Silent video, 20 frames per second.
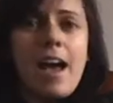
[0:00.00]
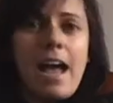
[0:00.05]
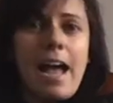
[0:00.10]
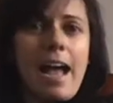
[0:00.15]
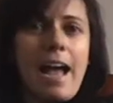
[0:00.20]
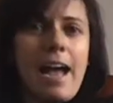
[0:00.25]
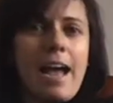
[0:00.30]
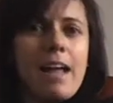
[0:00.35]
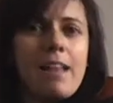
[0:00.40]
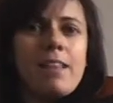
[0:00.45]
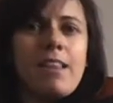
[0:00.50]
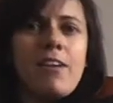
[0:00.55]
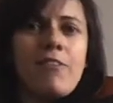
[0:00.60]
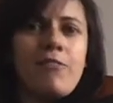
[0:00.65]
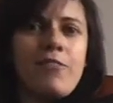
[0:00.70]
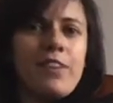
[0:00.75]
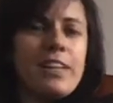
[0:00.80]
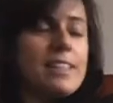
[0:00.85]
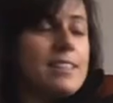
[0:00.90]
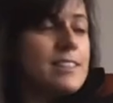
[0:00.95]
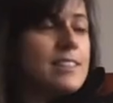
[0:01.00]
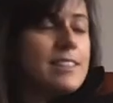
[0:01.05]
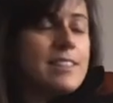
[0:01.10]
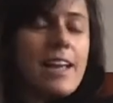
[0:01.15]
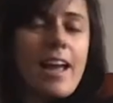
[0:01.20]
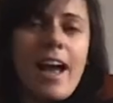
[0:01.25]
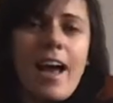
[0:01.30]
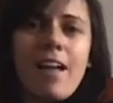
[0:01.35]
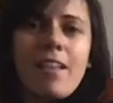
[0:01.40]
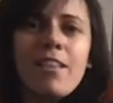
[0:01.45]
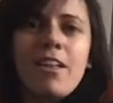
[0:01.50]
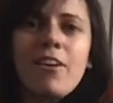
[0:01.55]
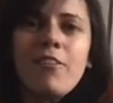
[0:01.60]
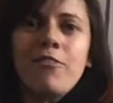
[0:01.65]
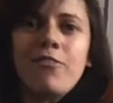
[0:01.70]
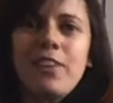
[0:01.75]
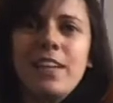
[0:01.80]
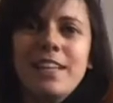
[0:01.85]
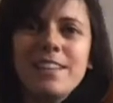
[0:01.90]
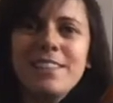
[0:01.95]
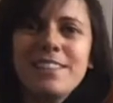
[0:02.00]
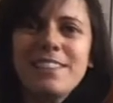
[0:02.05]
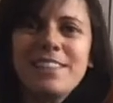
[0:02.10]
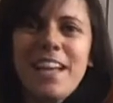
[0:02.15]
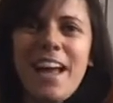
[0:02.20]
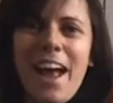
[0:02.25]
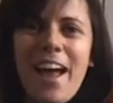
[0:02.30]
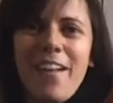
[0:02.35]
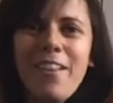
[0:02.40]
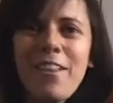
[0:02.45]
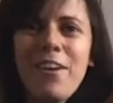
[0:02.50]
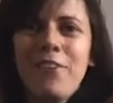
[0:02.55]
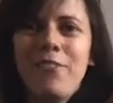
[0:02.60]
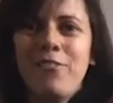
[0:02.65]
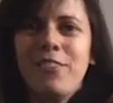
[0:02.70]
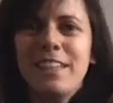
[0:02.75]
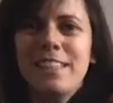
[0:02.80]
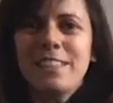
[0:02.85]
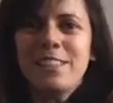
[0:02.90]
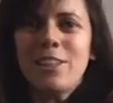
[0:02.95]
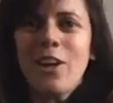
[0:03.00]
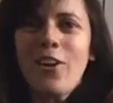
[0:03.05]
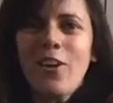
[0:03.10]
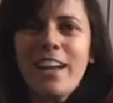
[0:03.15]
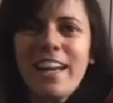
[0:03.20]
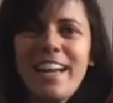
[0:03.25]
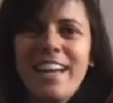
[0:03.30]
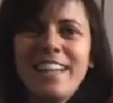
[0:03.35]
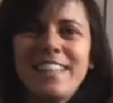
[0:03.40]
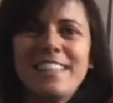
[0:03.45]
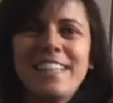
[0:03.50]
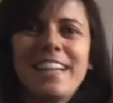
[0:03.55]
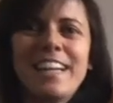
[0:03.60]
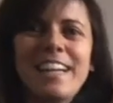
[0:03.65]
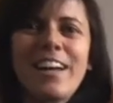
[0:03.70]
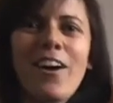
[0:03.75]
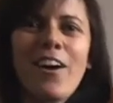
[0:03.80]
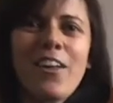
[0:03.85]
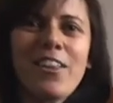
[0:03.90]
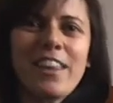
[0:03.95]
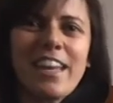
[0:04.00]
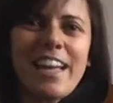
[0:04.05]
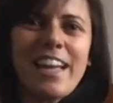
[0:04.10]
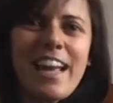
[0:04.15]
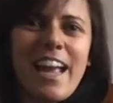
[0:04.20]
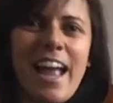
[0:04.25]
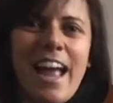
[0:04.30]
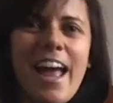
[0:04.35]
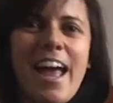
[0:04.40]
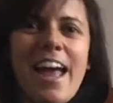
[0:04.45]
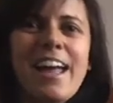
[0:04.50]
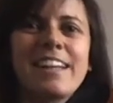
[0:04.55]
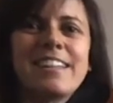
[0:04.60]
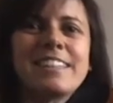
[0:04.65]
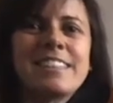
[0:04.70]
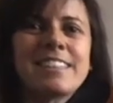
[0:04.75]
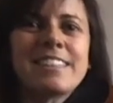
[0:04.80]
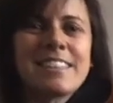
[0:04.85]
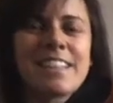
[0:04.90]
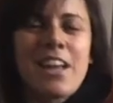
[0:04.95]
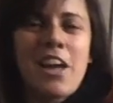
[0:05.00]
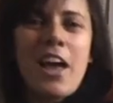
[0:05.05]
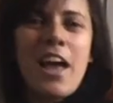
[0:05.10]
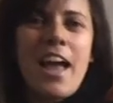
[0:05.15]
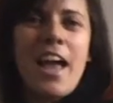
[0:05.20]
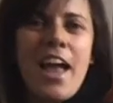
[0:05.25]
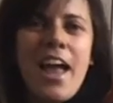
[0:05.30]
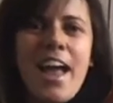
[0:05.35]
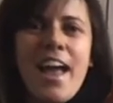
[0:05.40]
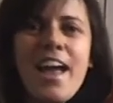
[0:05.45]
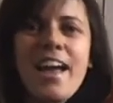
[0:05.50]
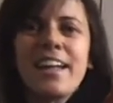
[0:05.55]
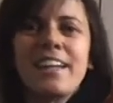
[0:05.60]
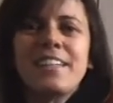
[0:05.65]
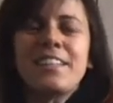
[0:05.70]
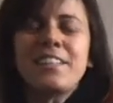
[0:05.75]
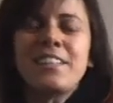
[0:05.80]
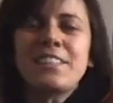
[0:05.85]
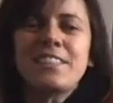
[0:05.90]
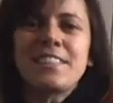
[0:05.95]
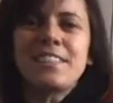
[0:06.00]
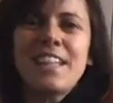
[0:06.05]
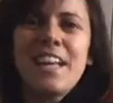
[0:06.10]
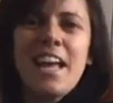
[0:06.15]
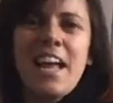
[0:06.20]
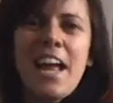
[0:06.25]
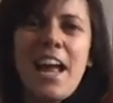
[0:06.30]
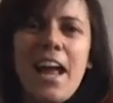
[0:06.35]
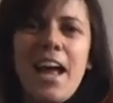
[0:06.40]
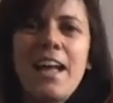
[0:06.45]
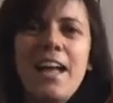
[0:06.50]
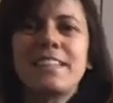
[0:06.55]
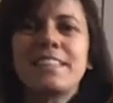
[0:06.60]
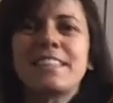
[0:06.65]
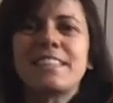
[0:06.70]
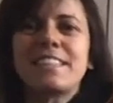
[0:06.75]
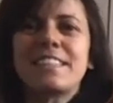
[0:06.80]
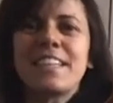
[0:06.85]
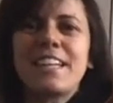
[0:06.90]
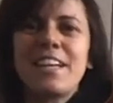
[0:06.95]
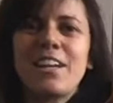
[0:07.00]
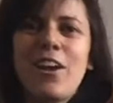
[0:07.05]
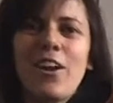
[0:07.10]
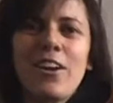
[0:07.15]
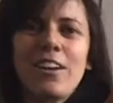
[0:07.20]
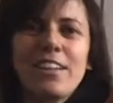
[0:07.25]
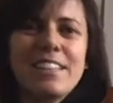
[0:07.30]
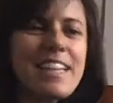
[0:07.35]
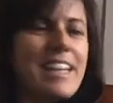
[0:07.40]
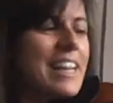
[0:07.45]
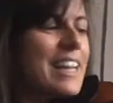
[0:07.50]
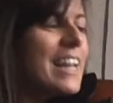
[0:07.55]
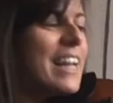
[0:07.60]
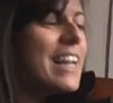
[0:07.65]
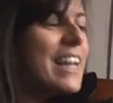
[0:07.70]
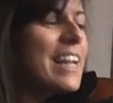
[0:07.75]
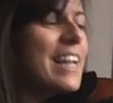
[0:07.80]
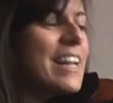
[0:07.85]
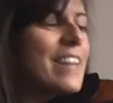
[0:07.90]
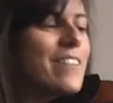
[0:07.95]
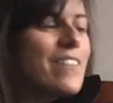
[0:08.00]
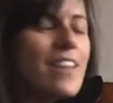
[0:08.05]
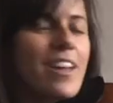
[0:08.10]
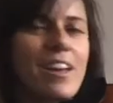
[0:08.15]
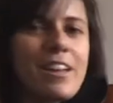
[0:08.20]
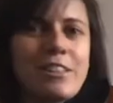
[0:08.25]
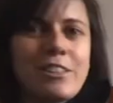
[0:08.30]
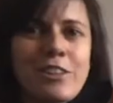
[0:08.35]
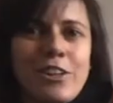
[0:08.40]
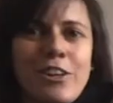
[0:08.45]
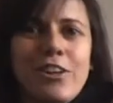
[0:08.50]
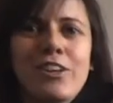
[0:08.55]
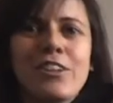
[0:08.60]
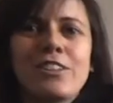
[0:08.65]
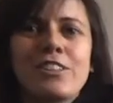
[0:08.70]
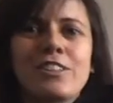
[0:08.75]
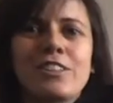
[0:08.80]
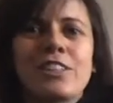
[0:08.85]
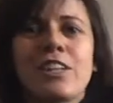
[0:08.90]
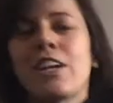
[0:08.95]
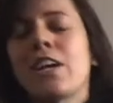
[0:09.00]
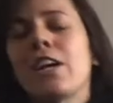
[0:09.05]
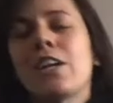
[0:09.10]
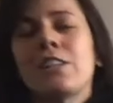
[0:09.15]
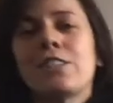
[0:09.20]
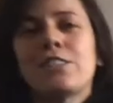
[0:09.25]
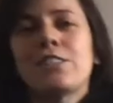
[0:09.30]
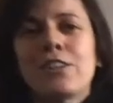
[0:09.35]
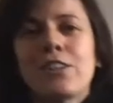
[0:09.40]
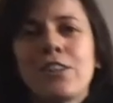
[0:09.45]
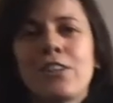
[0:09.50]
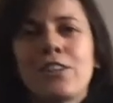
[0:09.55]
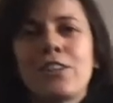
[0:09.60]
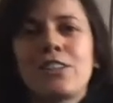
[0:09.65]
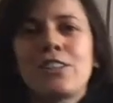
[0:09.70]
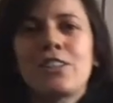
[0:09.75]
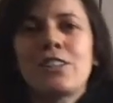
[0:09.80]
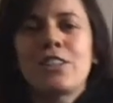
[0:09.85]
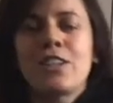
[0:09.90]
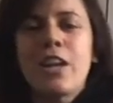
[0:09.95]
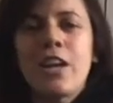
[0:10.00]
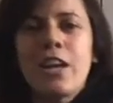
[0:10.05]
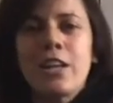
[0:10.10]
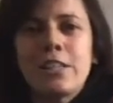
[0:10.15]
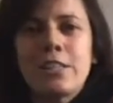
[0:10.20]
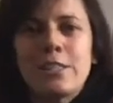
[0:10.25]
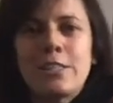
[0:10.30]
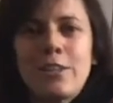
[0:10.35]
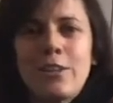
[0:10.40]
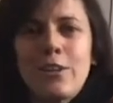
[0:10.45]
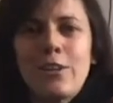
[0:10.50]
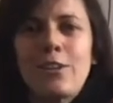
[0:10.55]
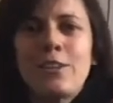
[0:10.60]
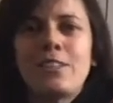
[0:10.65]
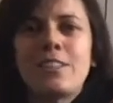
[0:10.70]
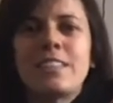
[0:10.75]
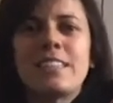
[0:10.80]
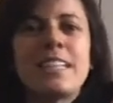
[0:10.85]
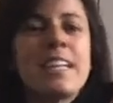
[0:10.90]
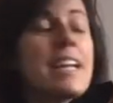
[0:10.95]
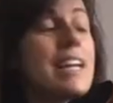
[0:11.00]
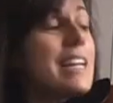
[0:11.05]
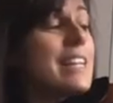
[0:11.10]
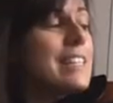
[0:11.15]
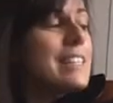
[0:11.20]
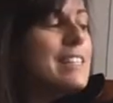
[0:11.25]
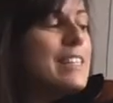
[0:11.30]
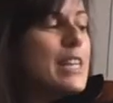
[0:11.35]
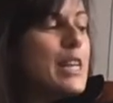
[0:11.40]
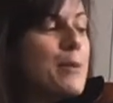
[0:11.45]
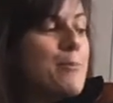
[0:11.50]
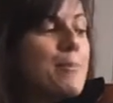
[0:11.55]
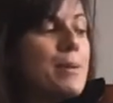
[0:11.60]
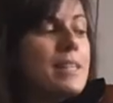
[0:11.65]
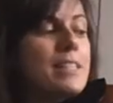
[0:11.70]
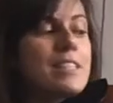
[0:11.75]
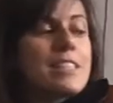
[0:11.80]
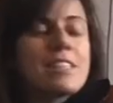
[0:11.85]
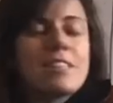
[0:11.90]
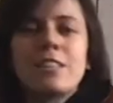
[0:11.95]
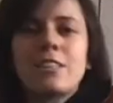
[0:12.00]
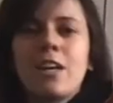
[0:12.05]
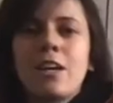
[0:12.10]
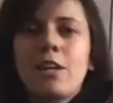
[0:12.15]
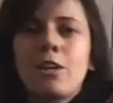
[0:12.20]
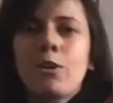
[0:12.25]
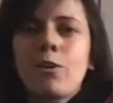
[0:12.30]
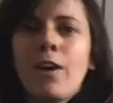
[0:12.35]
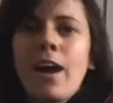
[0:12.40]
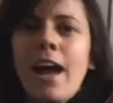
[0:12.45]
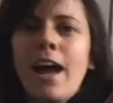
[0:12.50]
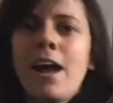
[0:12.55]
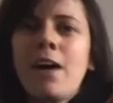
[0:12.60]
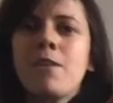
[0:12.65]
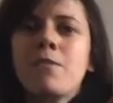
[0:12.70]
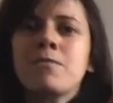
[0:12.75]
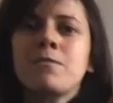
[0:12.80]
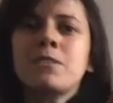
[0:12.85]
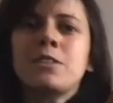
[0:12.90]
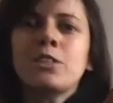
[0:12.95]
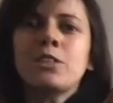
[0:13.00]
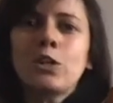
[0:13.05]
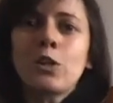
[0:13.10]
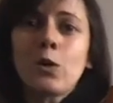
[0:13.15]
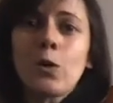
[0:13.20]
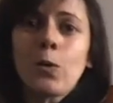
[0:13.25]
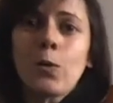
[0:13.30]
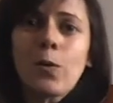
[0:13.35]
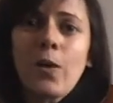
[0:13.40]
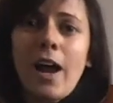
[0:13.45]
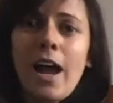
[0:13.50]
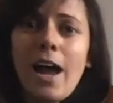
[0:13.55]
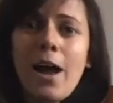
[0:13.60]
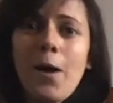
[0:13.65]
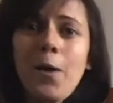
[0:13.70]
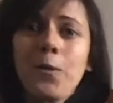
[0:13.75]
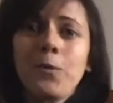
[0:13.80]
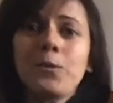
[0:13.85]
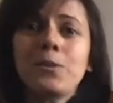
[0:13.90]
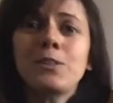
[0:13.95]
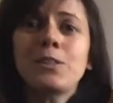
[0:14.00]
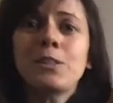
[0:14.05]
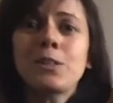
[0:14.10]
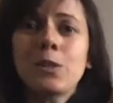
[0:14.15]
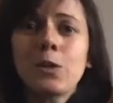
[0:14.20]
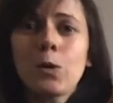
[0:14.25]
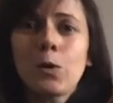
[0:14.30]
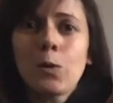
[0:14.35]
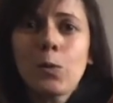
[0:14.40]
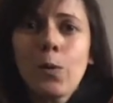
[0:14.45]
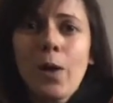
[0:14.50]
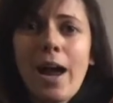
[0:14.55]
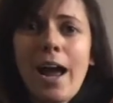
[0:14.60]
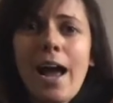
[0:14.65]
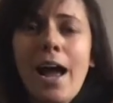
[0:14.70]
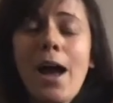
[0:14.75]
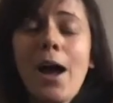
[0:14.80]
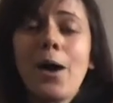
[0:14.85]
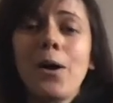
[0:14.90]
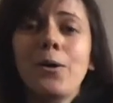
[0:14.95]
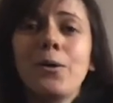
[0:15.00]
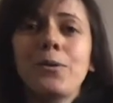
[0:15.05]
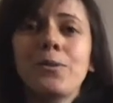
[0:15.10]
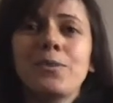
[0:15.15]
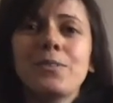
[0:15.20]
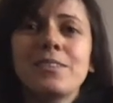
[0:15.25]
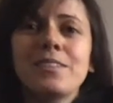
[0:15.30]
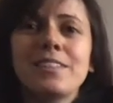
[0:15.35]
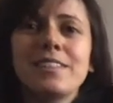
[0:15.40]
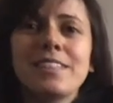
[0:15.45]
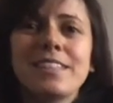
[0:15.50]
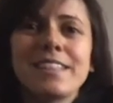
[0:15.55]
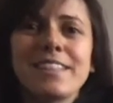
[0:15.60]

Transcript: Elephants, elephants, elephants are eating all the ants, ants, ants that are digging in the dirt, dirt, dirt, deep into the ground, ground, ground.